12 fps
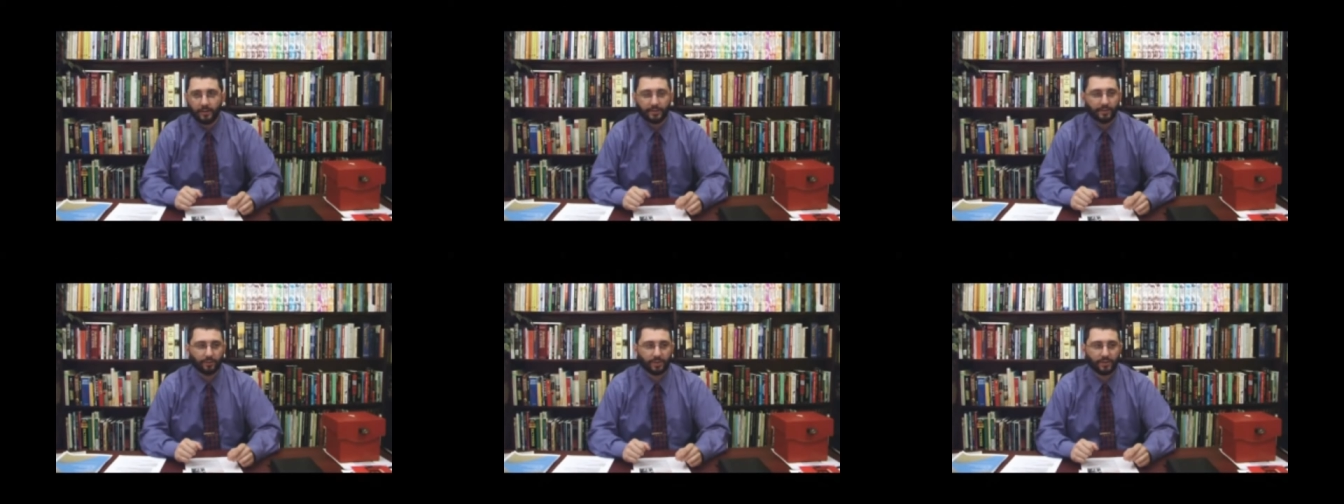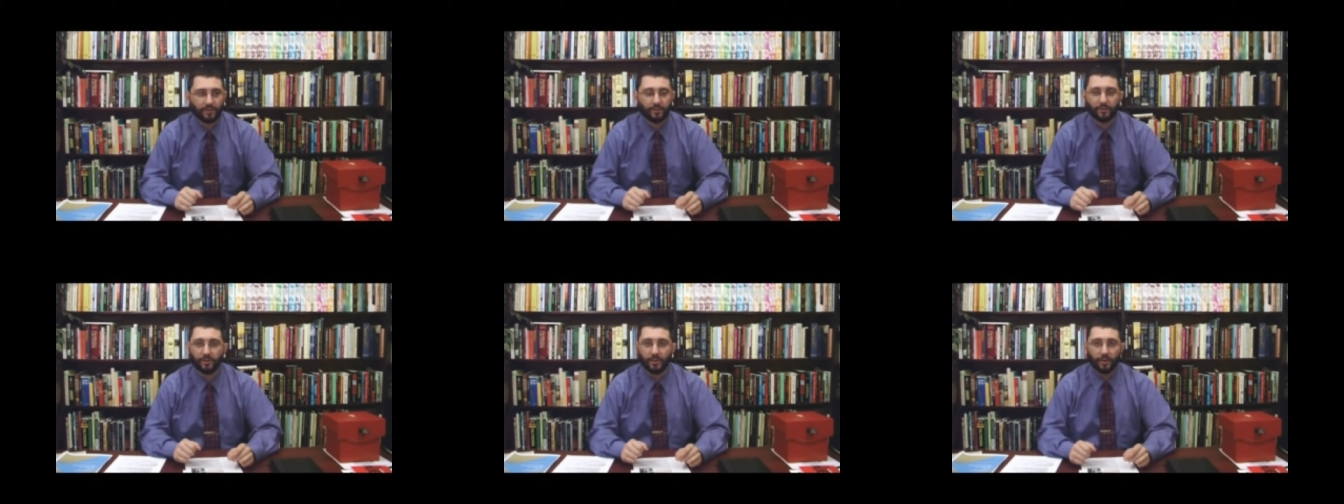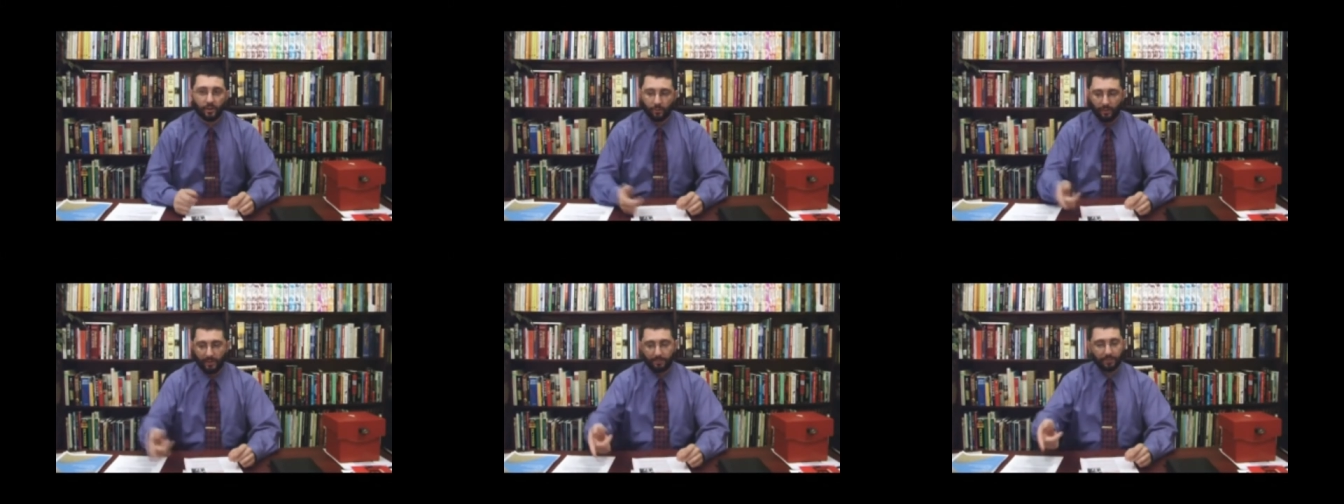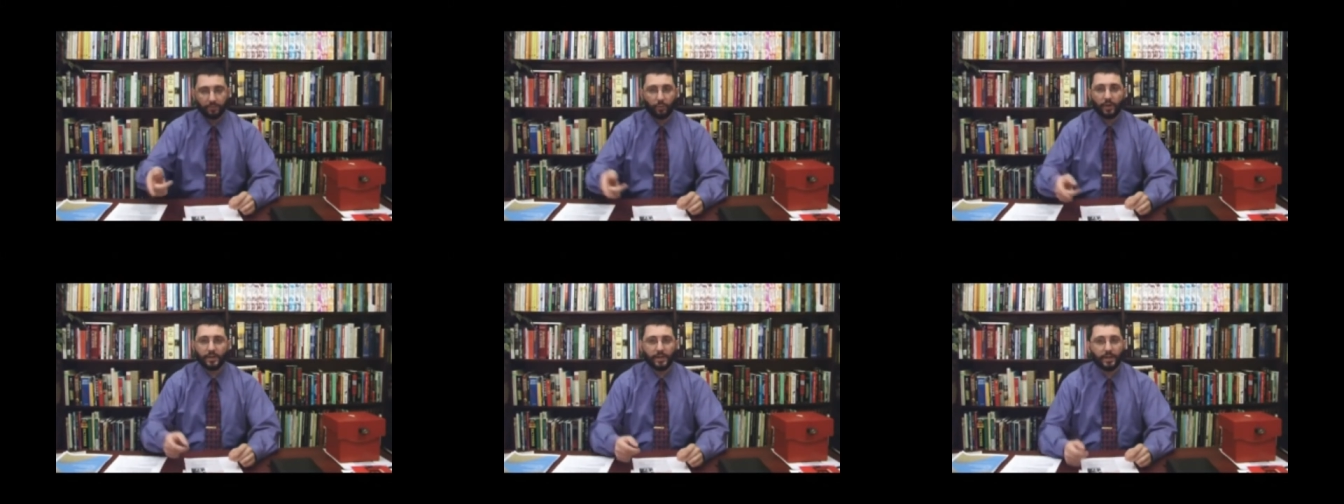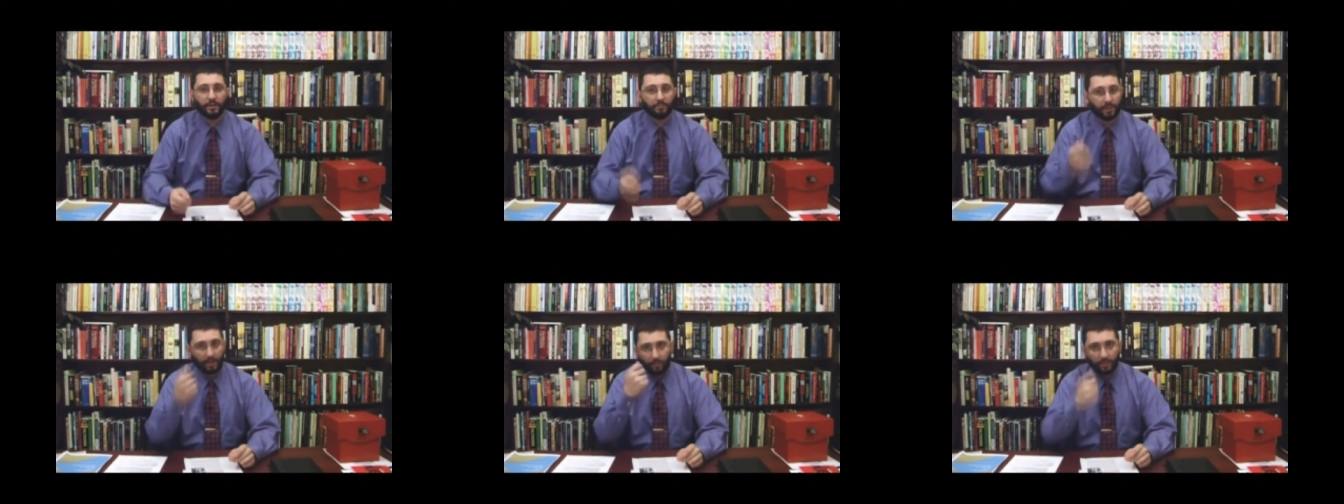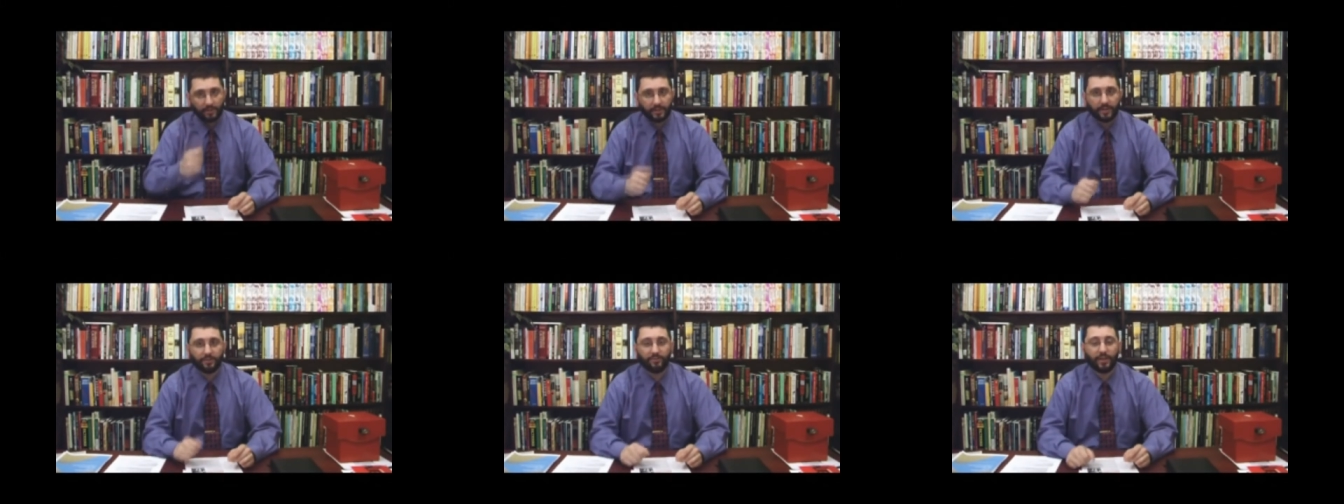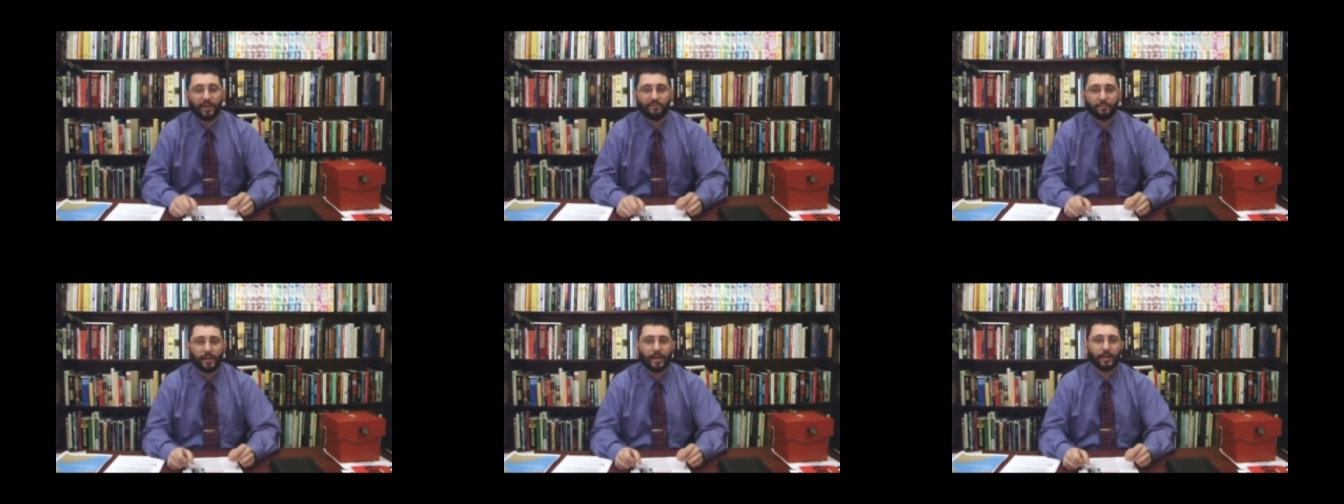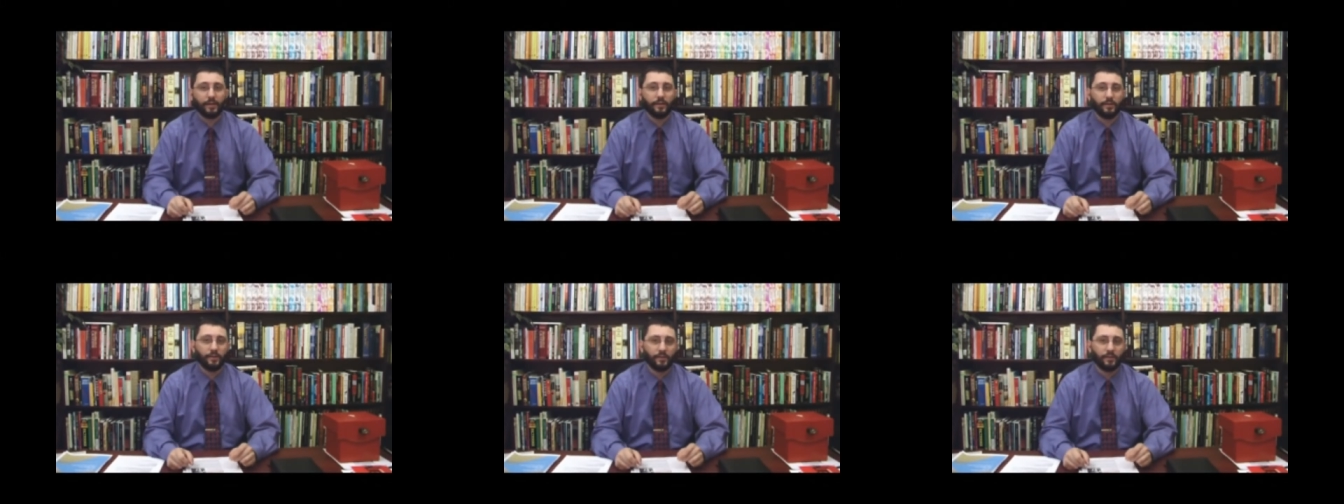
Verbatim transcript: They'd say, what are you doing? Well, I put twenty in, but I wanted to get a five back.